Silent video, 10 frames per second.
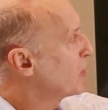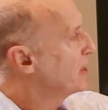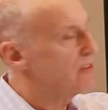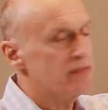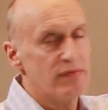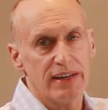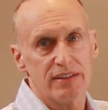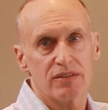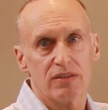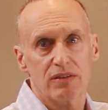bridge
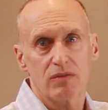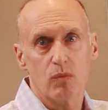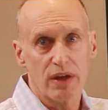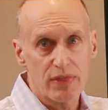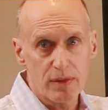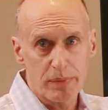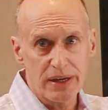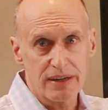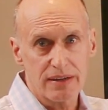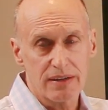fits with the
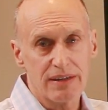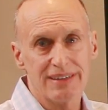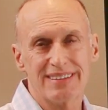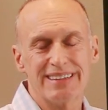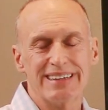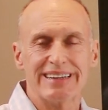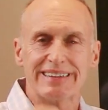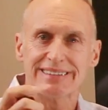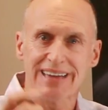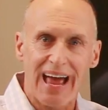pink is the
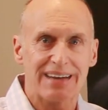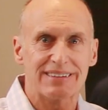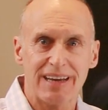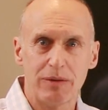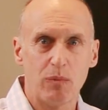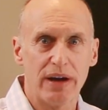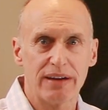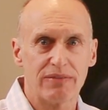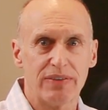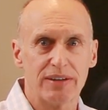exact same way
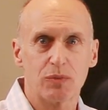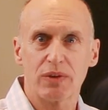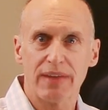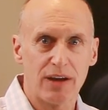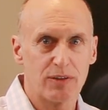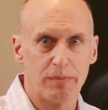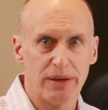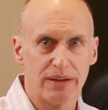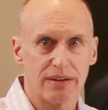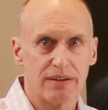it fits without the
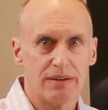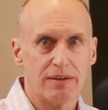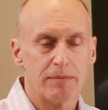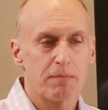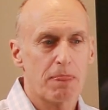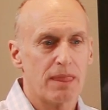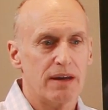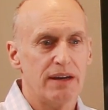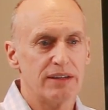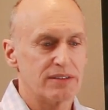pink.
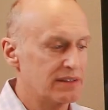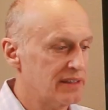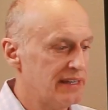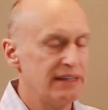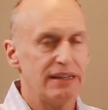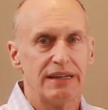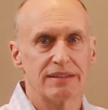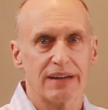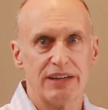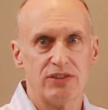It's clean,
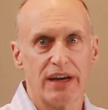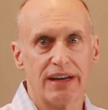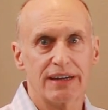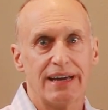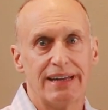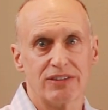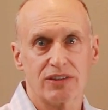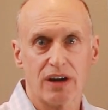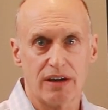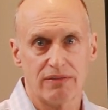it's hygienic, and it's
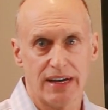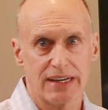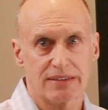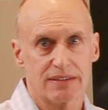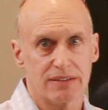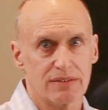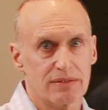convex.